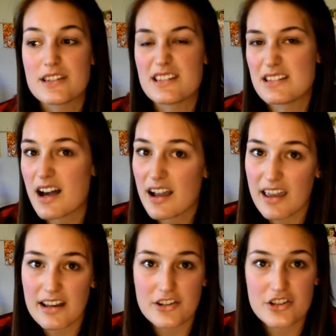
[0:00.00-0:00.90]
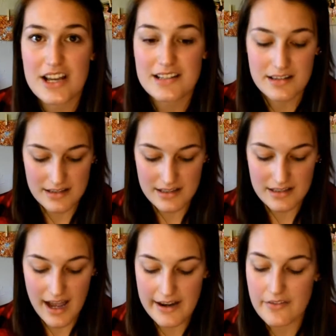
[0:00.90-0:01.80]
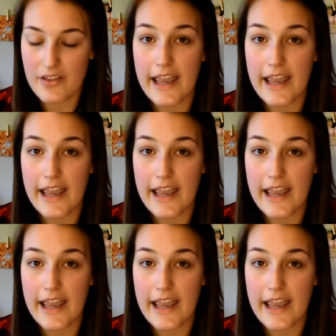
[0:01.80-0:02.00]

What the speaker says: stuck in your chest, this is kind of